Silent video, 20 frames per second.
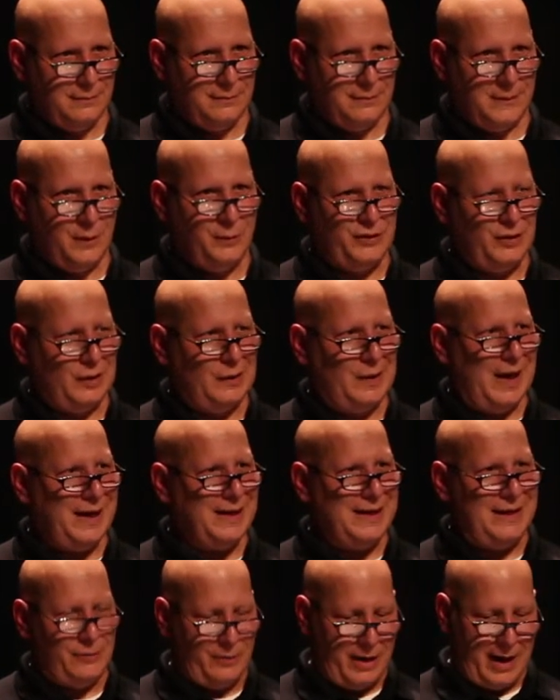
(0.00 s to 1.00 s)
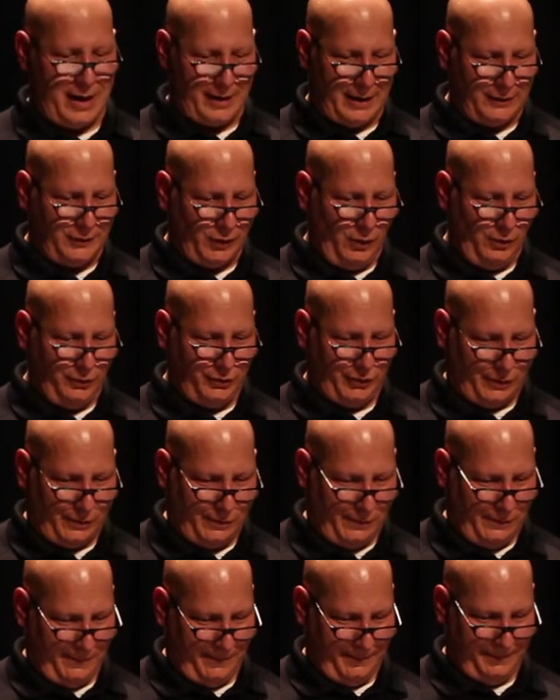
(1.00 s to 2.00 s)
It was the lightning round, I told you.
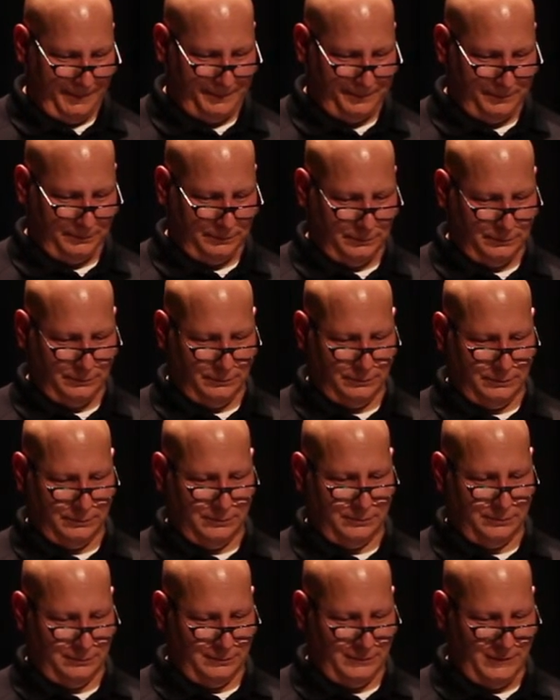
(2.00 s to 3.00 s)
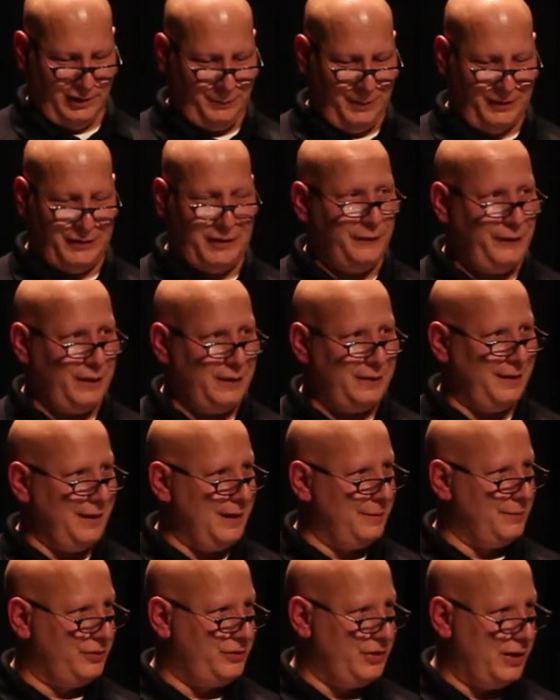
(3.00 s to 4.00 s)
Specifically,
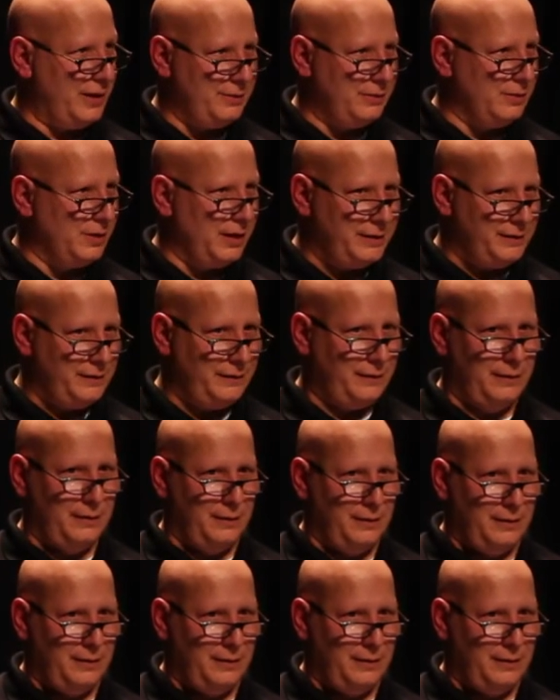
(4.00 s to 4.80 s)
I'm a generalist.